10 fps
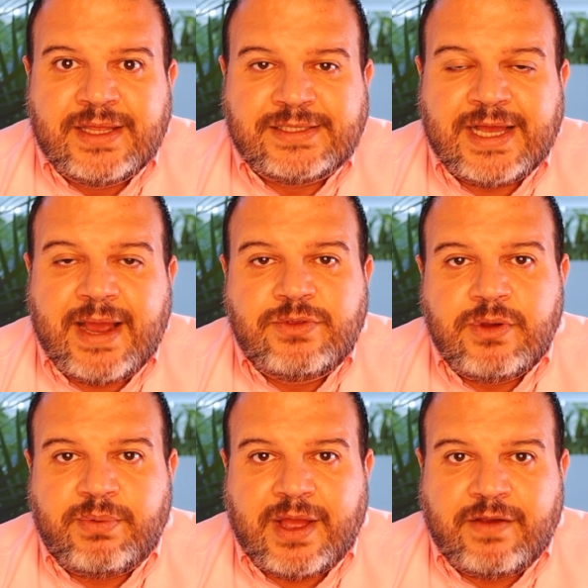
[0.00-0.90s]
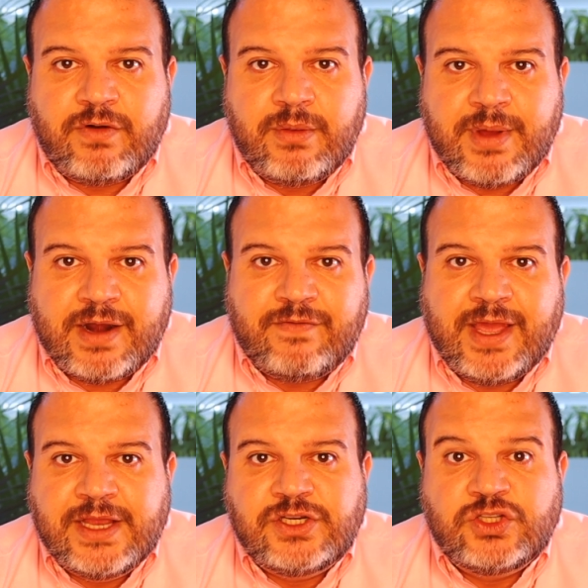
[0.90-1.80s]
the time to apply for loan
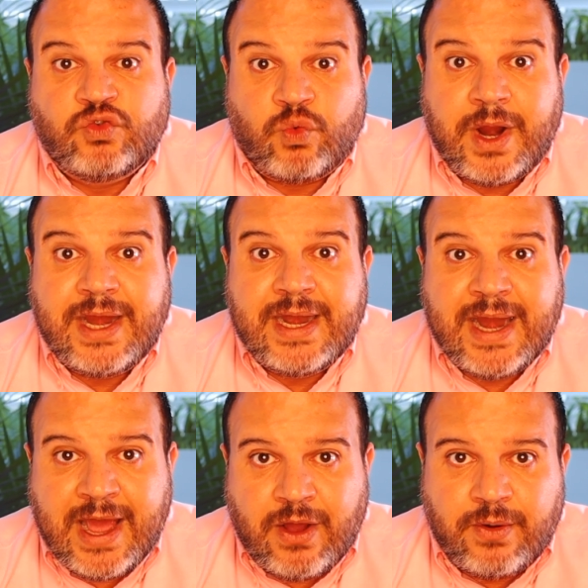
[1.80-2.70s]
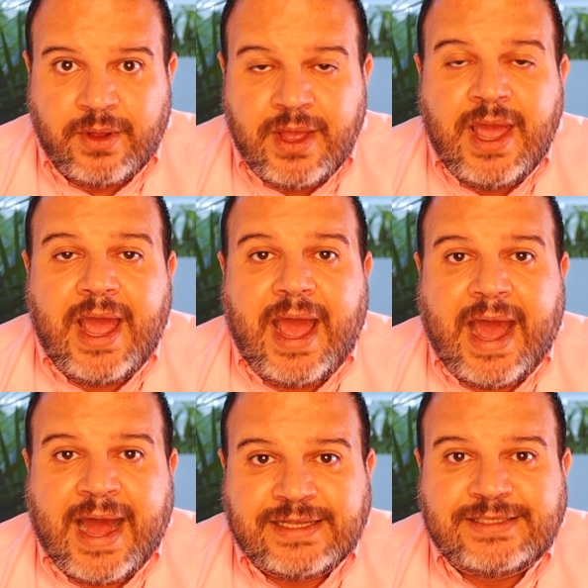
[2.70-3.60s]
modification is right now.
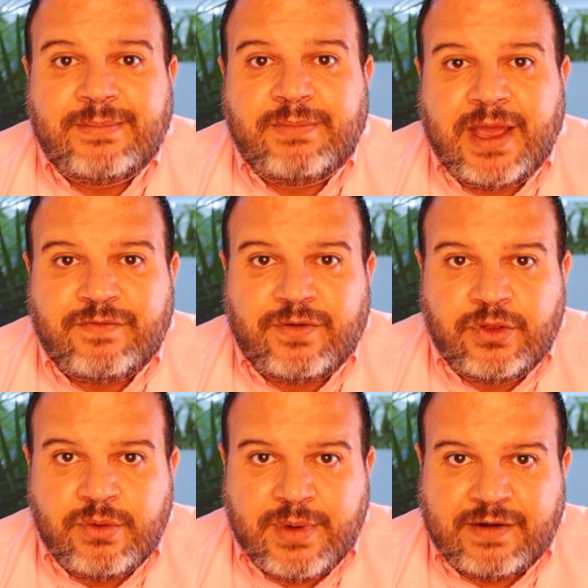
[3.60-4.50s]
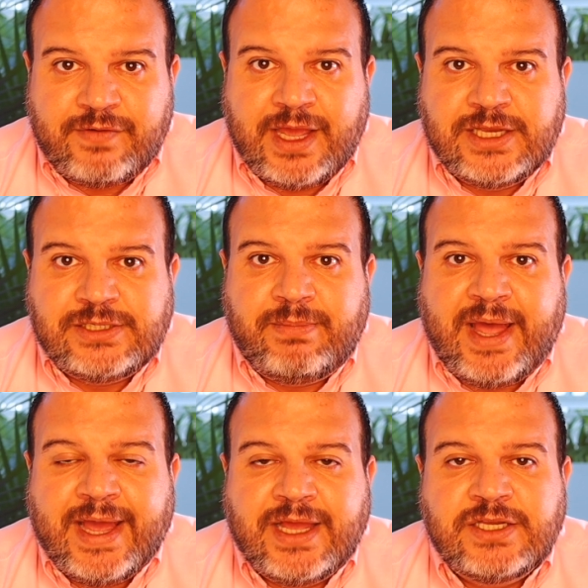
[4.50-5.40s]
Ask the bank for a loan modification
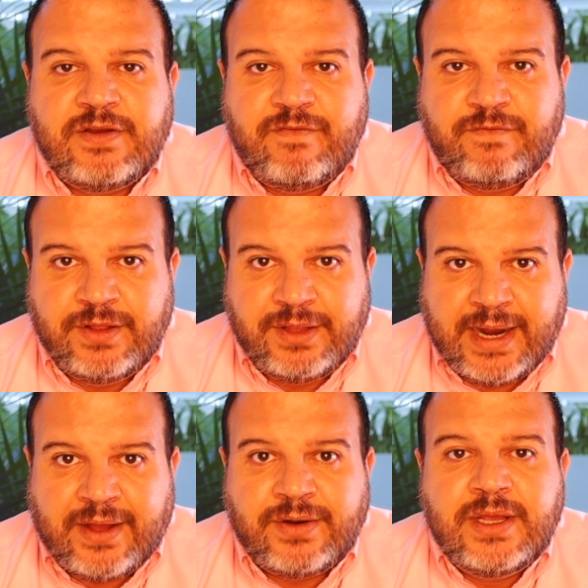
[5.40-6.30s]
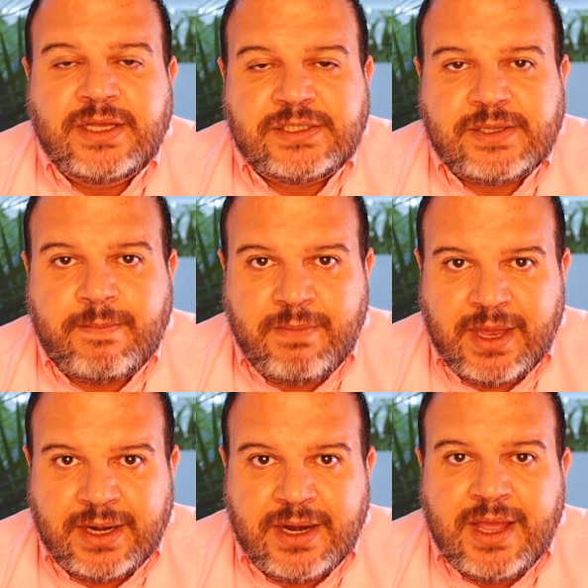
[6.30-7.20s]
package, fill it out, submit
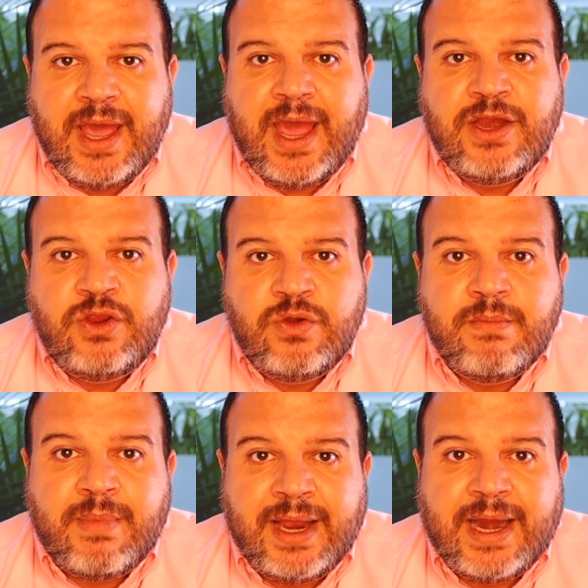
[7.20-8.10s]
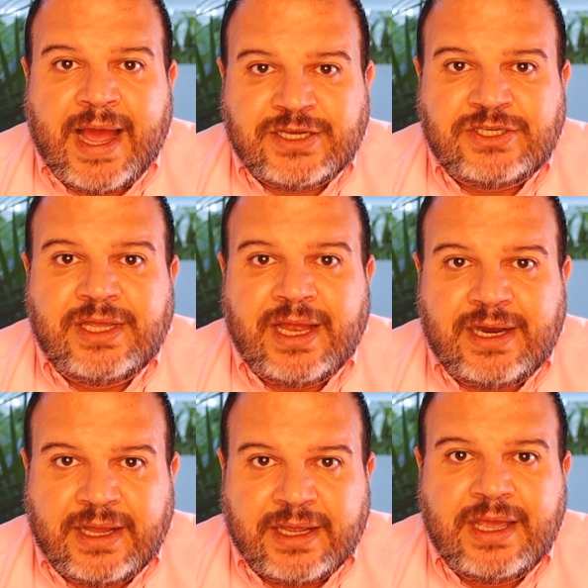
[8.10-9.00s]
it, and you might actually get
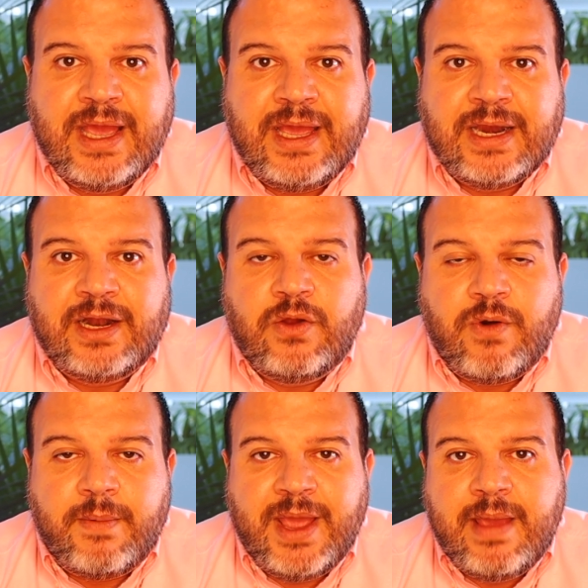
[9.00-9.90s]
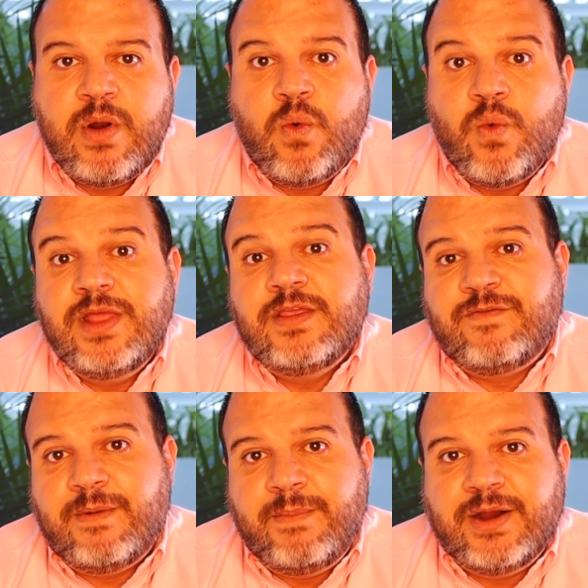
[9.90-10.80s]
lucky and get a lower payment when the
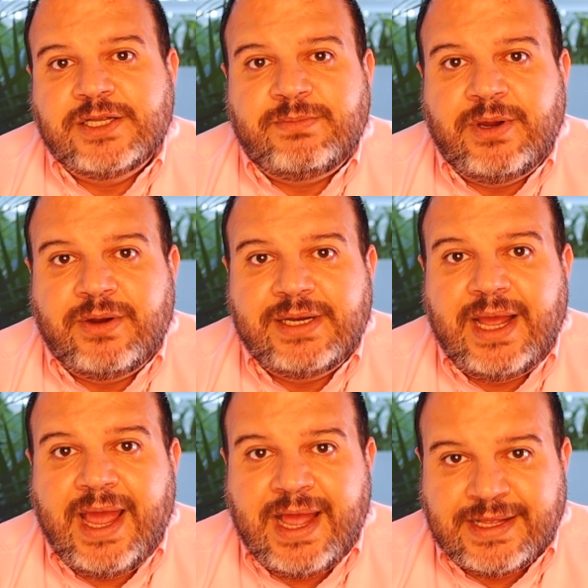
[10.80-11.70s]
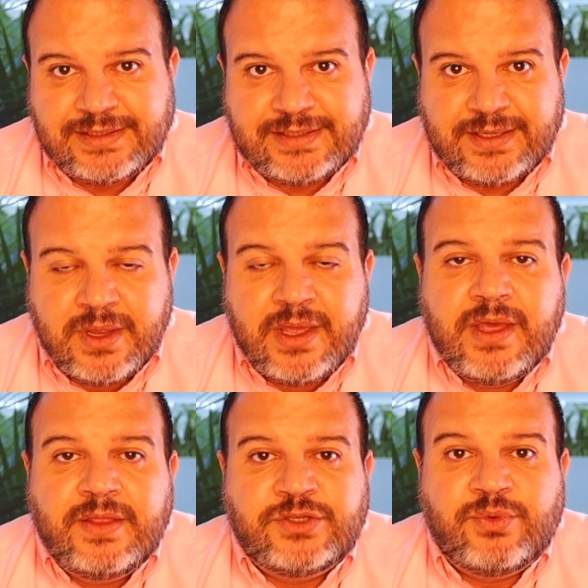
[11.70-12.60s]
forbearance period ends.
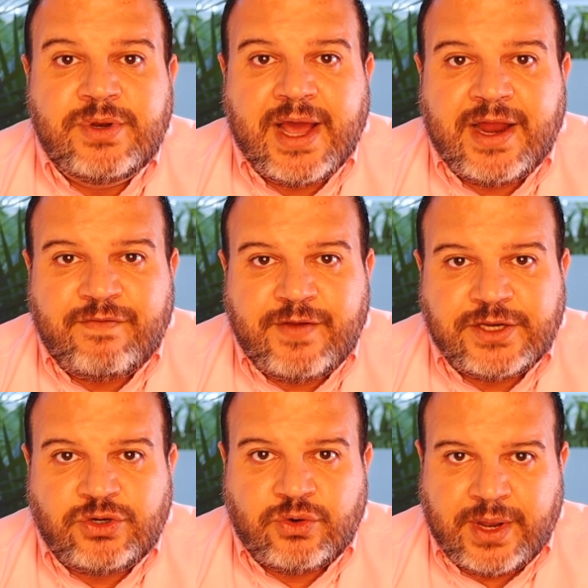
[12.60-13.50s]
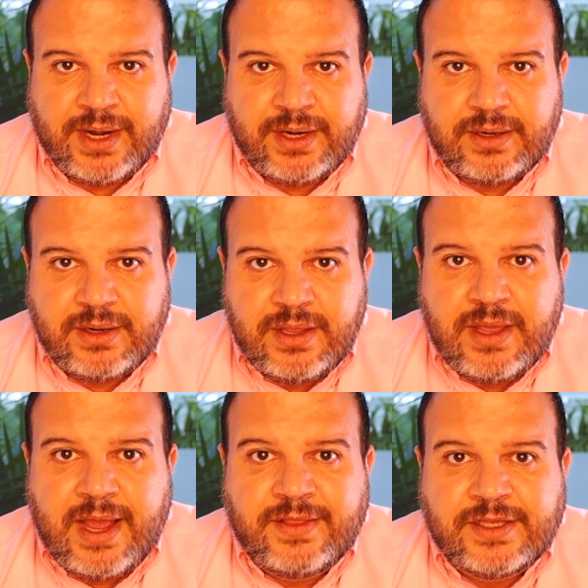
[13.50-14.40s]
This would not affect your credit,
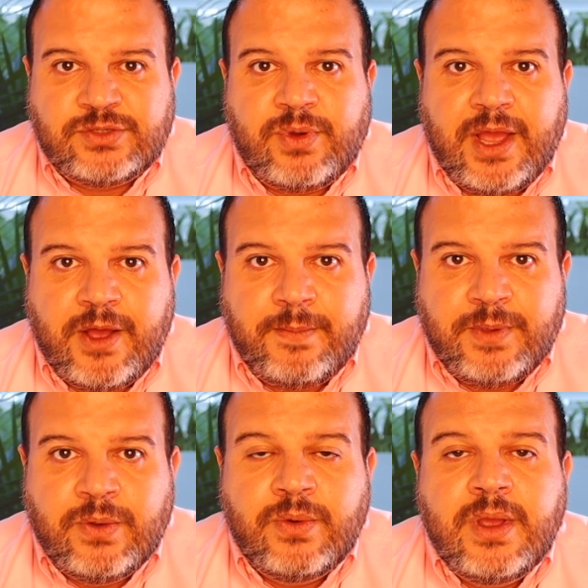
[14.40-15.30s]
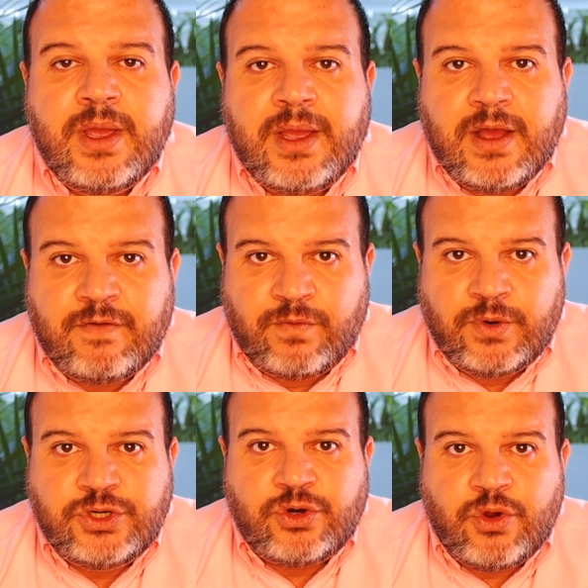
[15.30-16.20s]
and this will help you
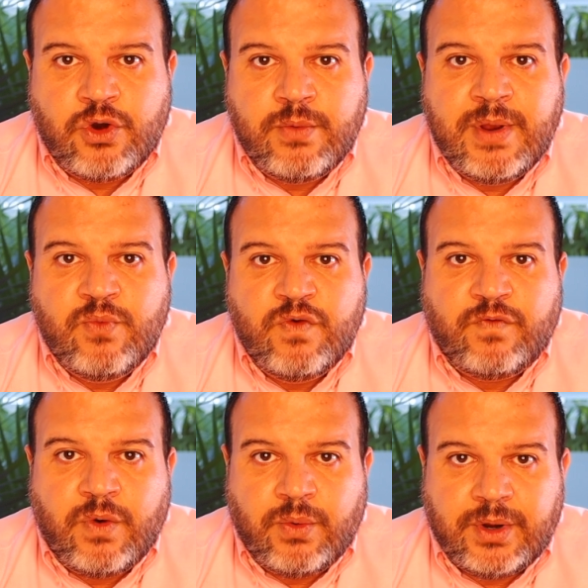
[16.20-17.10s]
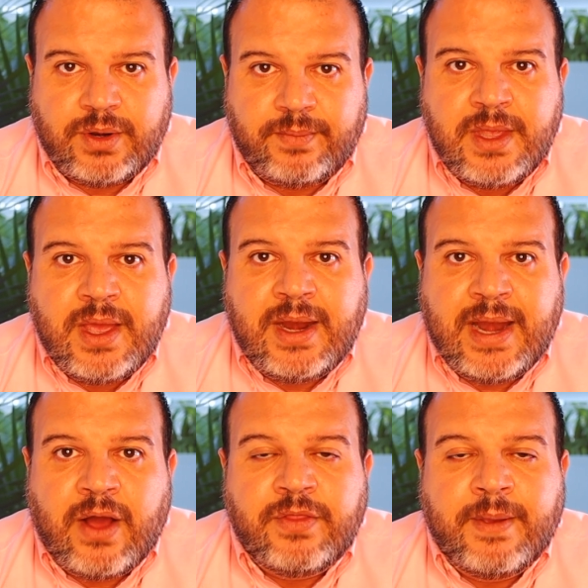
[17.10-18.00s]
afford your home and move forward.
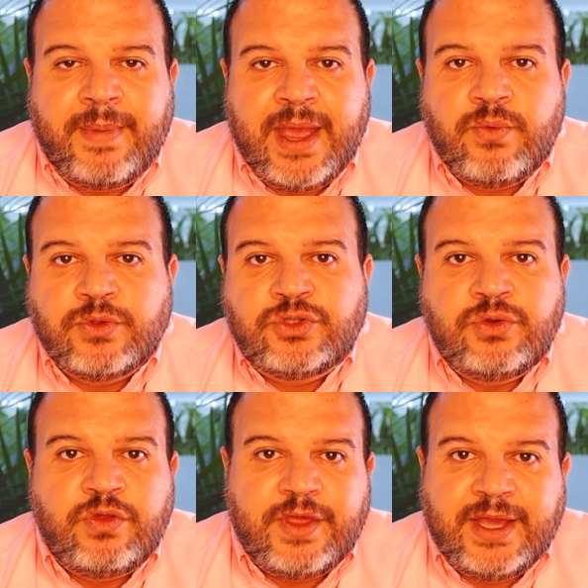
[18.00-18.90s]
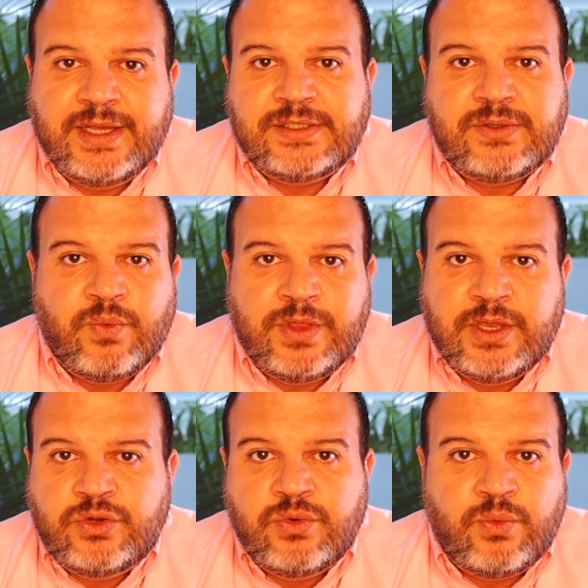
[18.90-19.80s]
Now, the bank will do things when they
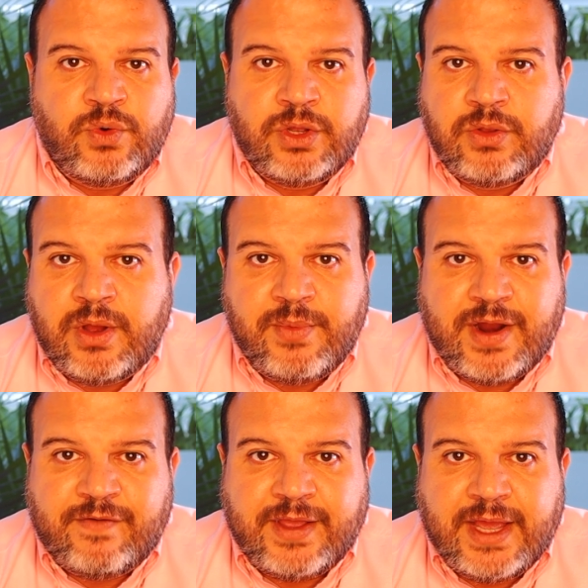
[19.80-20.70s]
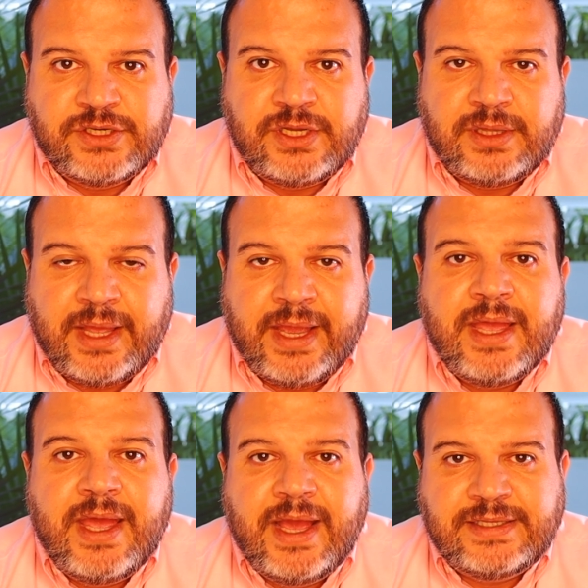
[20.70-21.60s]
do a real loan modification, like
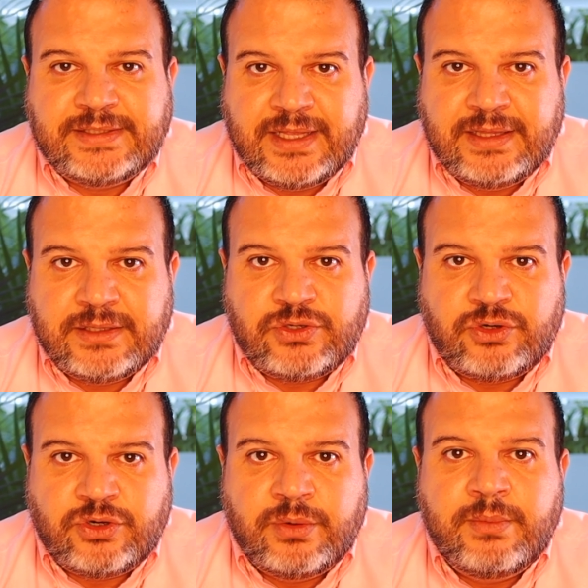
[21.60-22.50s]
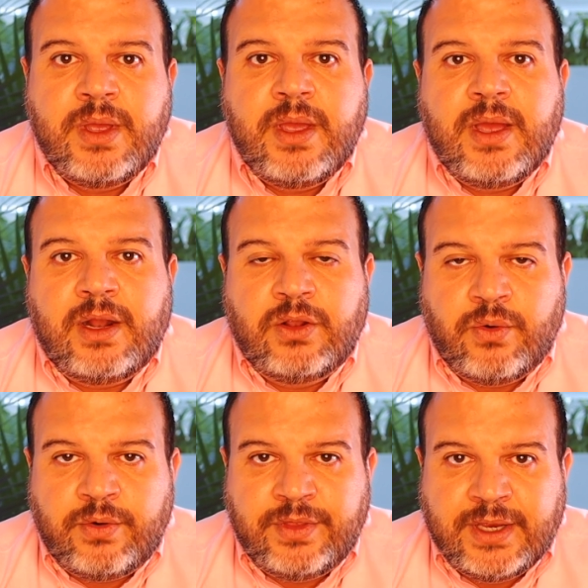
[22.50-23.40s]
extend the term,
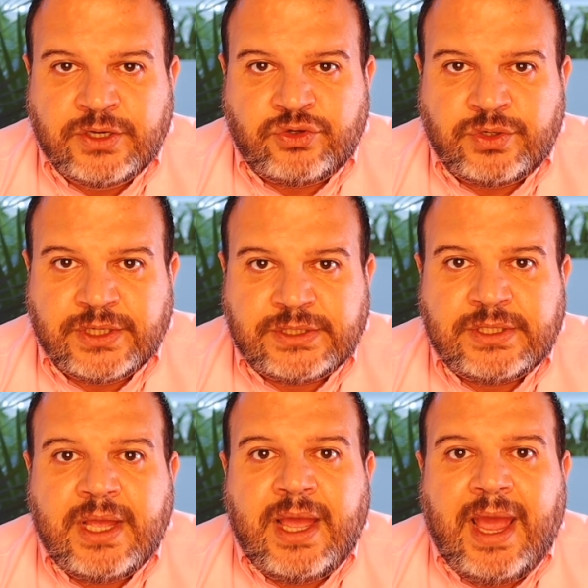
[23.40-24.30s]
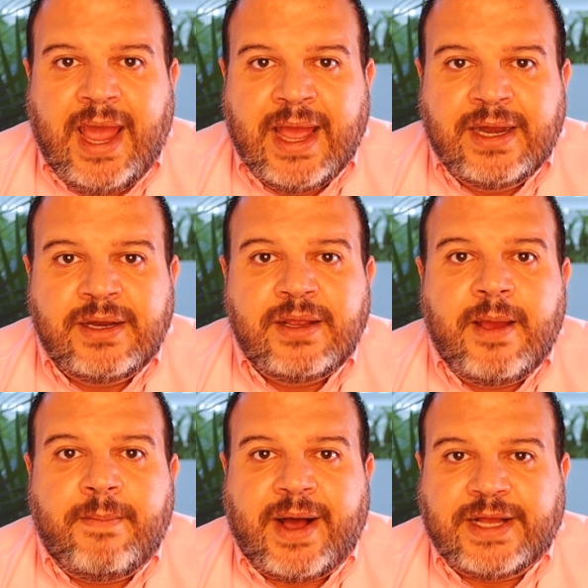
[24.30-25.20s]
lower the interest, and
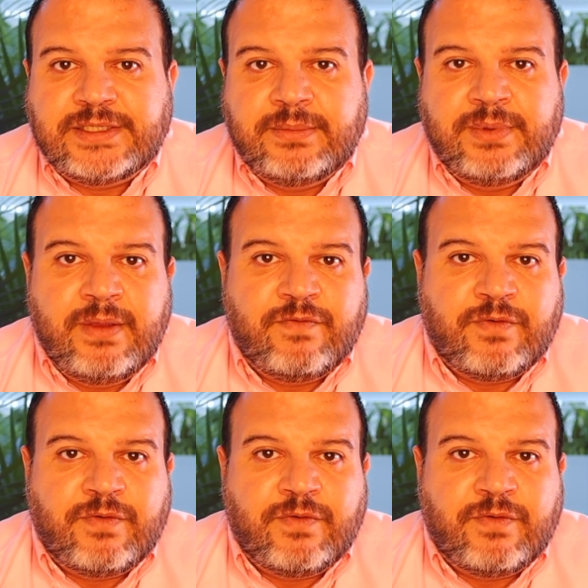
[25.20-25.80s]
possibly